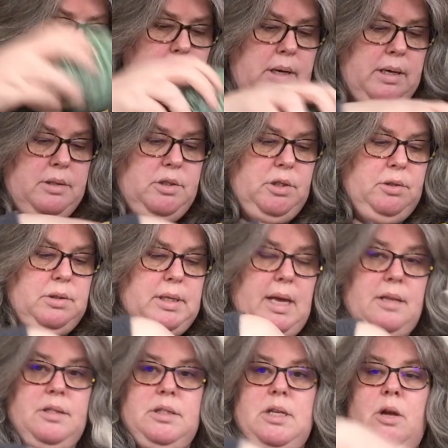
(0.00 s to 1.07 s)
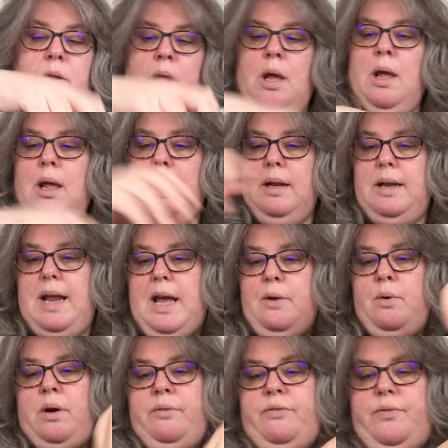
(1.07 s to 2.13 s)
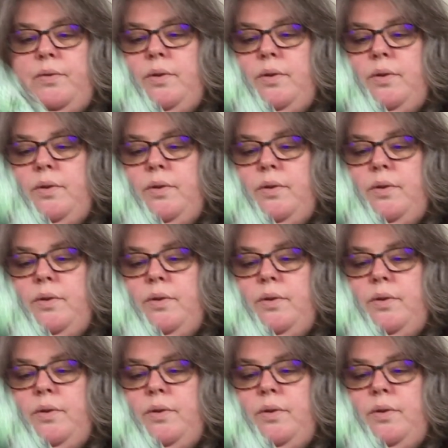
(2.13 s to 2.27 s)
I had 2 skeins. So now